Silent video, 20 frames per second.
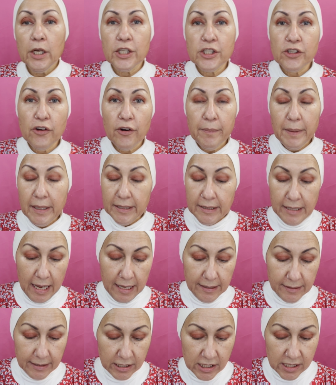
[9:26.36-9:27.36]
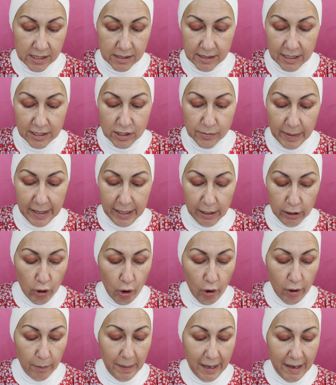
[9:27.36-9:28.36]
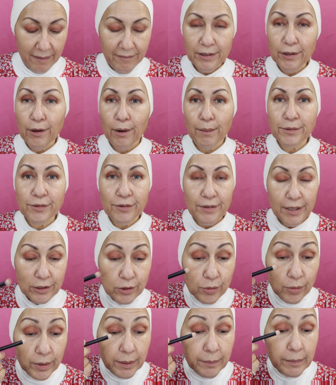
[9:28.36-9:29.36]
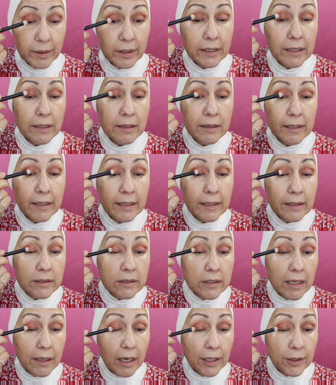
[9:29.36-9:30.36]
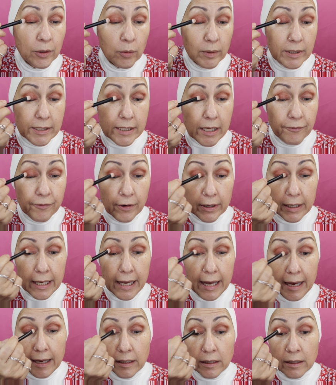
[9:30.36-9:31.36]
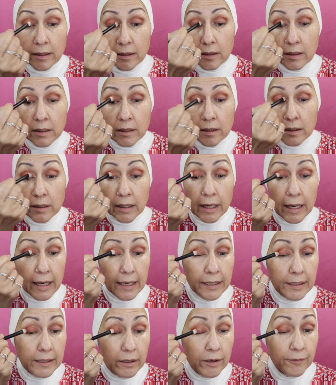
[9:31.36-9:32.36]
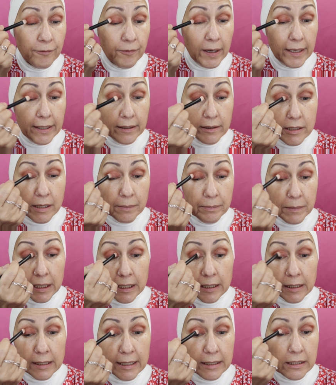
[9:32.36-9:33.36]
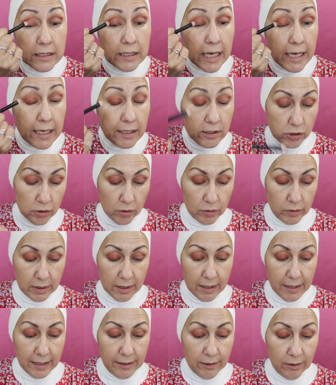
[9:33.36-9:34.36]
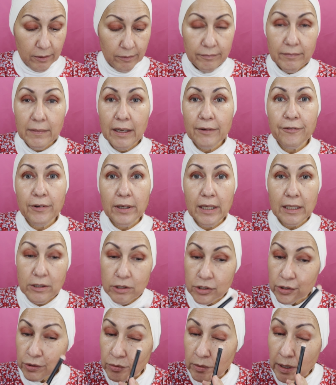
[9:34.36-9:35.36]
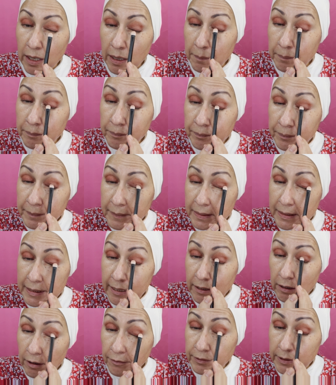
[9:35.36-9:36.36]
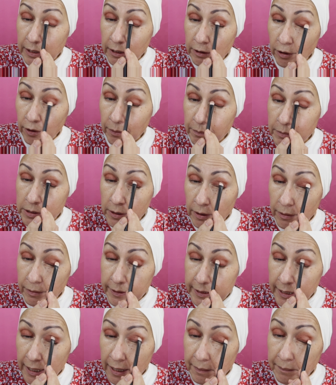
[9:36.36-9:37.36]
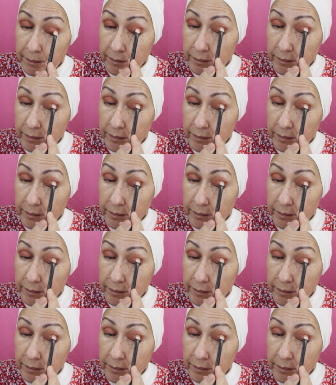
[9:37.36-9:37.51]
Sorry about that. That's that's my alarm. I have alarms for like 20 million things. Uh, otherwise, I forget. And if I something gets canceled, I don't. I forget to um, take off the alarm. So yeah.